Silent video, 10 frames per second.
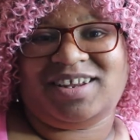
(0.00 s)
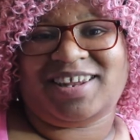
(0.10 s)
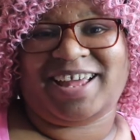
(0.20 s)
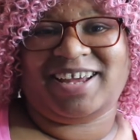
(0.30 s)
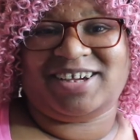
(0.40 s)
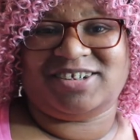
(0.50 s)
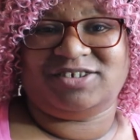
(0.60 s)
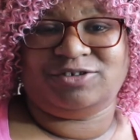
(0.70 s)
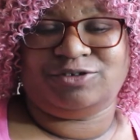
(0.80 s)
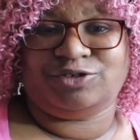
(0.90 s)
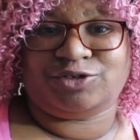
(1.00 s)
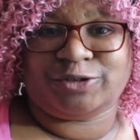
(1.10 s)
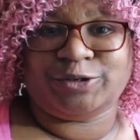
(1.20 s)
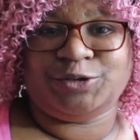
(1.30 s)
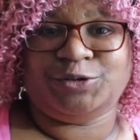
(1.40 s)
like
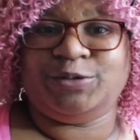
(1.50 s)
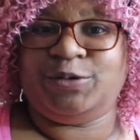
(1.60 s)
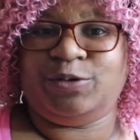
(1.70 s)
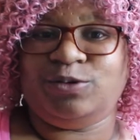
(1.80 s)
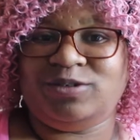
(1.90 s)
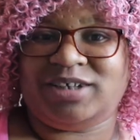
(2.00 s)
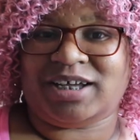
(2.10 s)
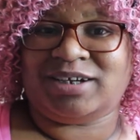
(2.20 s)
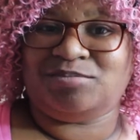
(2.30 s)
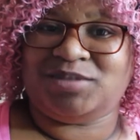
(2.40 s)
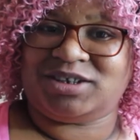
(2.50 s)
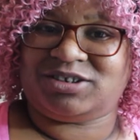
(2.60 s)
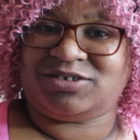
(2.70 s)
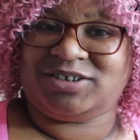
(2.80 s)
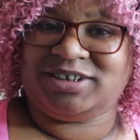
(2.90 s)
true whodunit
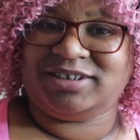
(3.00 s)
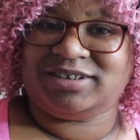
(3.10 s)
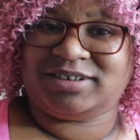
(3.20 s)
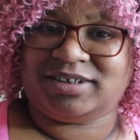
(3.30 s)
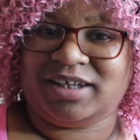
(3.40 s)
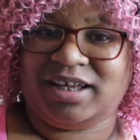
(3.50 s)
mysteries.